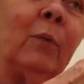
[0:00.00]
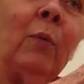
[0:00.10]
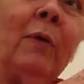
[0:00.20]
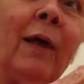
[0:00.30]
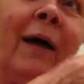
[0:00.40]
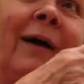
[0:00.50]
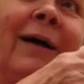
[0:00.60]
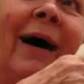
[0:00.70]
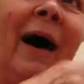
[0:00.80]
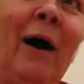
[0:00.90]
Well,
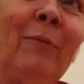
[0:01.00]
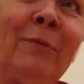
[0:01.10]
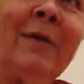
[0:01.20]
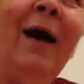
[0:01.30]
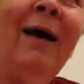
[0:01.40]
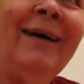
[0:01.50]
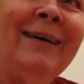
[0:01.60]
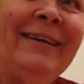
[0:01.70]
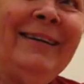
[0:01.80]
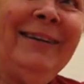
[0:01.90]
I was,
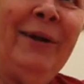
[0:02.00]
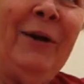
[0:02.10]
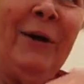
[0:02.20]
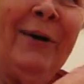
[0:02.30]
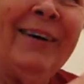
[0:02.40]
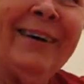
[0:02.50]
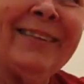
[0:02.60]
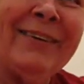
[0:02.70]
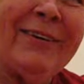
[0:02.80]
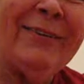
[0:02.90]

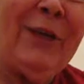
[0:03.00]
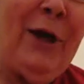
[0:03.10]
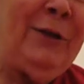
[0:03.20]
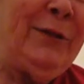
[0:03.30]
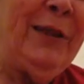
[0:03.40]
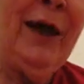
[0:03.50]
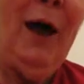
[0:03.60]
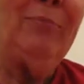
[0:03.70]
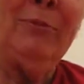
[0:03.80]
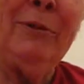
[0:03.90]
so excited.
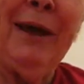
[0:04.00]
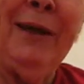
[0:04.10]
I blew it